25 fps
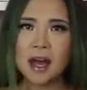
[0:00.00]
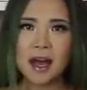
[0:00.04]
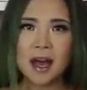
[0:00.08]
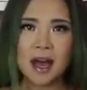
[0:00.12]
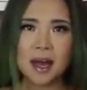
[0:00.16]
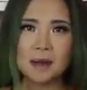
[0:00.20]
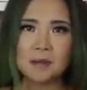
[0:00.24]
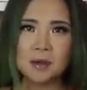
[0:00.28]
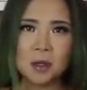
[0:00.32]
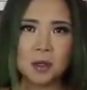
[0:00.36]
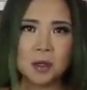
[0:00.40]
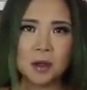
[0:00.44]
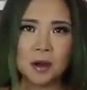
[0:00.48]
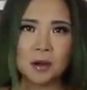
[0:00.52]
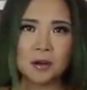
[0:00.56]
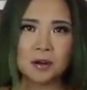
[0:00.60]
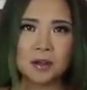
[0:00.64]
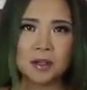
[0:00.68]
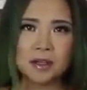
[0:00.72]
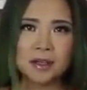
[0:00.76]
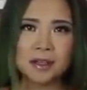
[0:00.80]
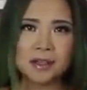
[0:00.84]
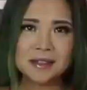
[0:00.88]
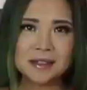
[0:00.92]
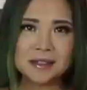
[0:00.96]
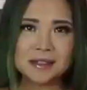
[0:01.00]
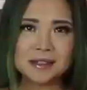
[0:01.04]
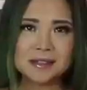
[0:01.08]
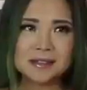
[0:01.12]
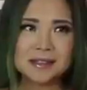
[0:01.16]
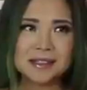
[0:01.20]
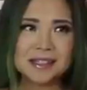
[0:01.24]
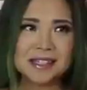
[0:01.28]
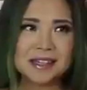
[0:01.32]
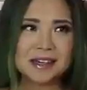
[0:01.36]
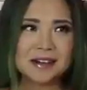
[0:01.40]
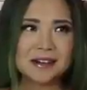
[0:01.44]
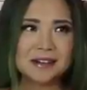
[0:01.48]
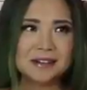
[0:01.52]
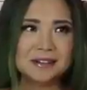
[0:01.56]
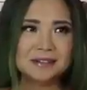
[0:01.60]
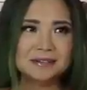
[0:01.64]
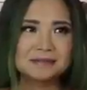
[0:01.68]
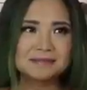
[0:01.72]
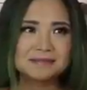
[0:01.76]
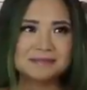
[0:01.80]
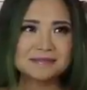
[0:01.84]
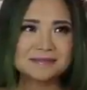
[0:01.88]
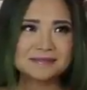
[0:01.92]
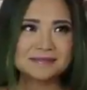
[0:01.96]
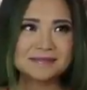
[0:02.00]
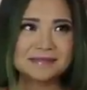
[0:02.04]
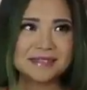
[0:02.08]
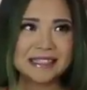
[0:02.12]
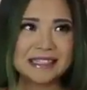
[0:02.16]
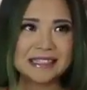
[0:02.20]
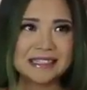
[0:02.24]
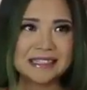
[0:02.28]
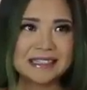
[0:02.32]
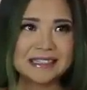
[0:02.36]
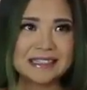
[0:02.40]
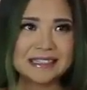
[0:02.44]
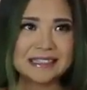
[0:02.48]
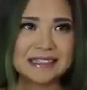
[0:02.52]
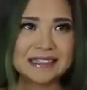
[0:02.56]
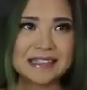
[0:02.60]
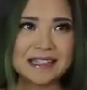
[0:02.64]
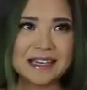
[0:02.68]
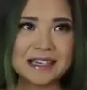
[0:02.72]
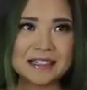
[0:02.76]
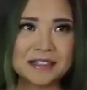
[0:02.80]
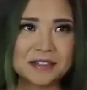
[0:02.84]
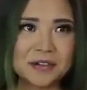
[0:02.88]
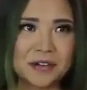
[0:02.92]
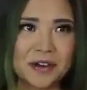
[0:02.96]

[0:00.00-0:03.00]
I'm no longer in London, so that's